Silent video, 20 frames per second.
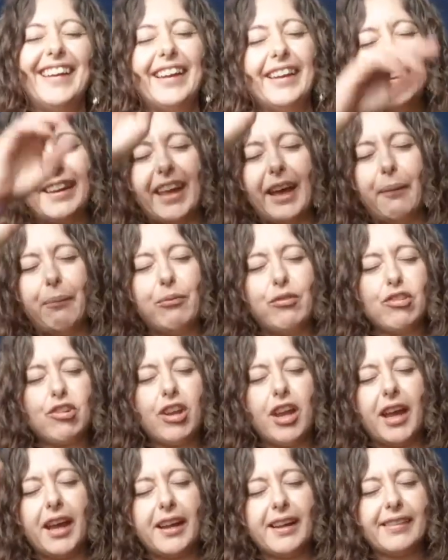yep,
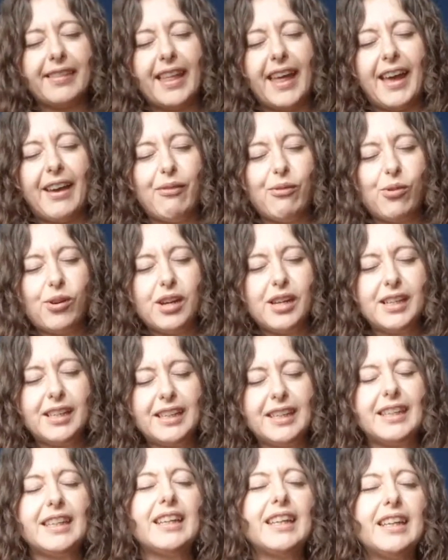check that one.